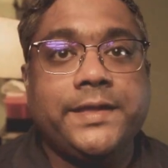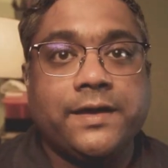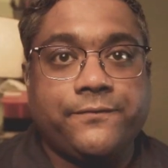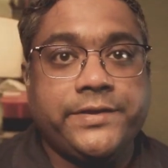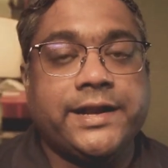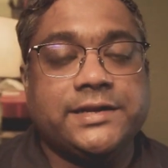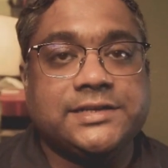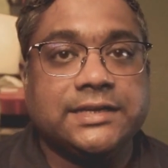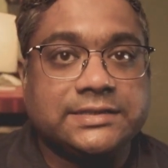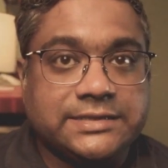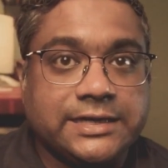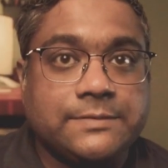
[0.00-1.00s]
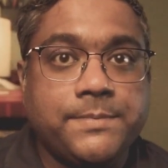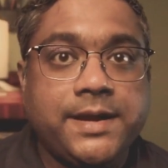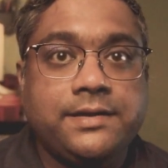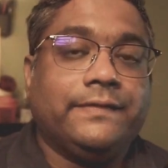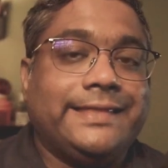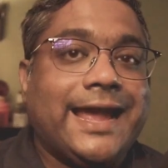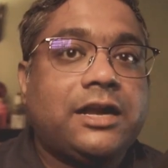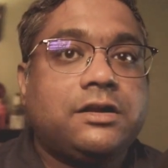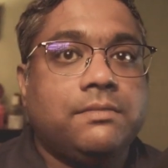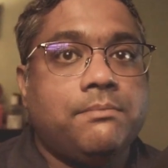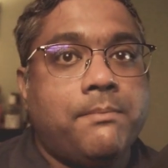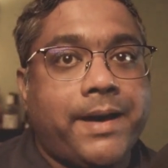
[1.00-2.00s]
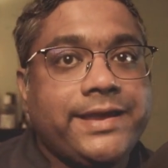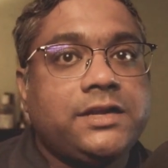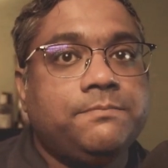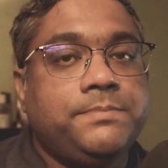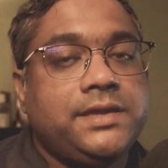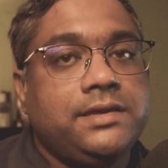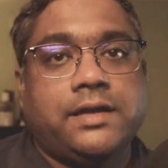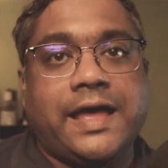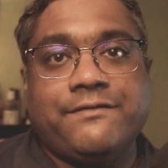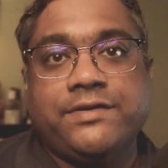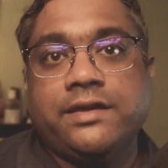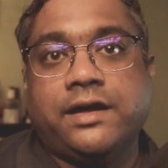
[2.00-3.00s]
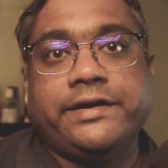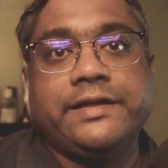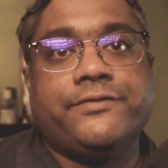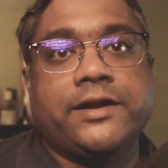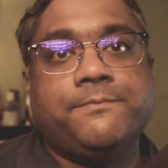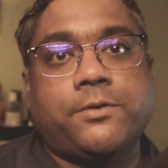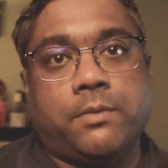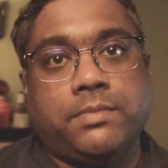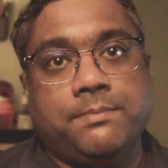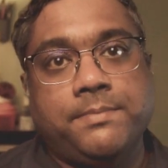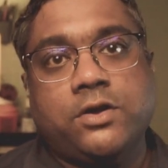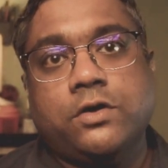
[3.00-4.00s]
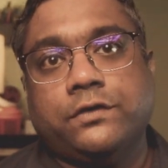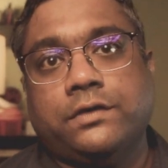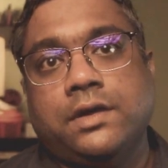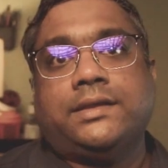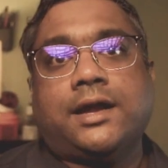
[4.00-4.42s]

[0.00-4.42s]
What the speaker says: their financial statement, that might be having a different problem because the